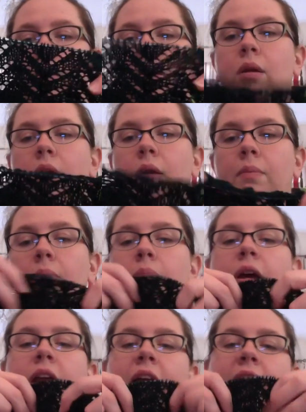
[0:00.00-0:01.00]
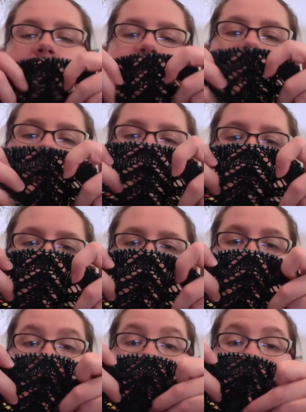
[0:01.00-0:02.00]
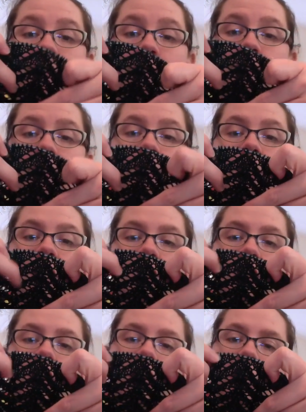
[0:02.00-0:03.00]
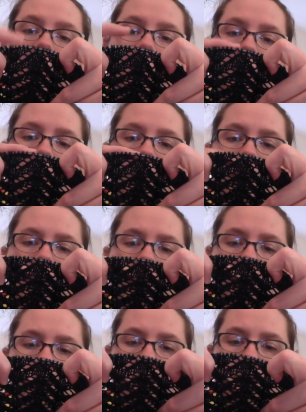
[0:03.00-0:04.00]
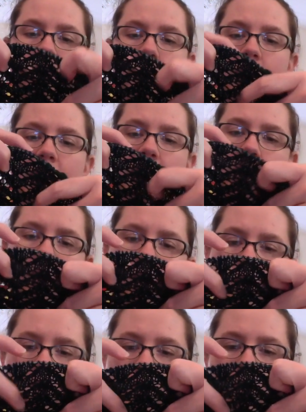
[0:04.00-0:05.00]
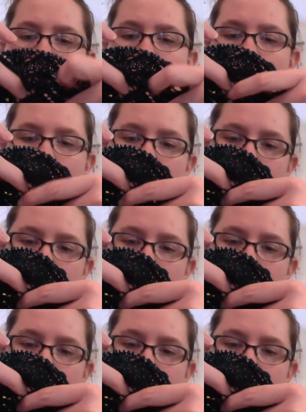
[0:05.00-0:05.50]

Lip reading: But I have finished knitting 1, 2, 3, 4,